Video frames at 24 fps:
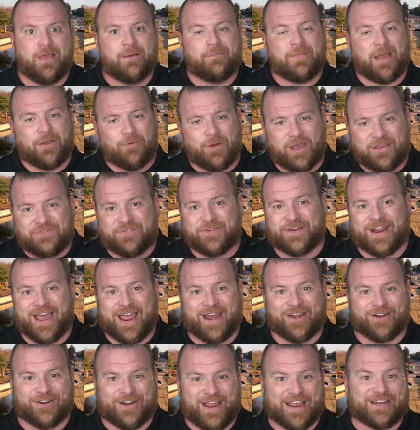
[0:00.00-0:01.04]
My wife and
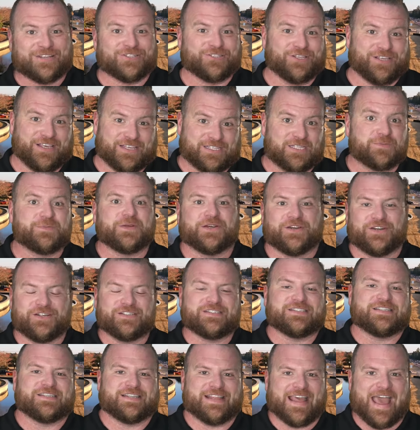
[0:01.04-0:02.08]
I are actually
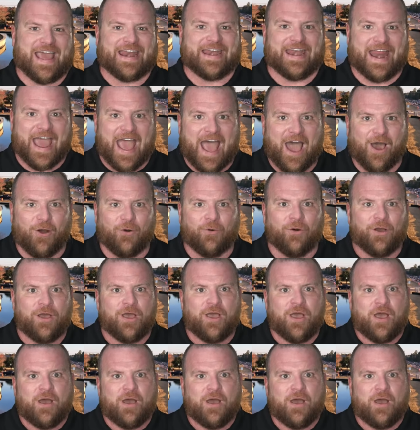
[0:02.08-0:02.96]
experiencing that now.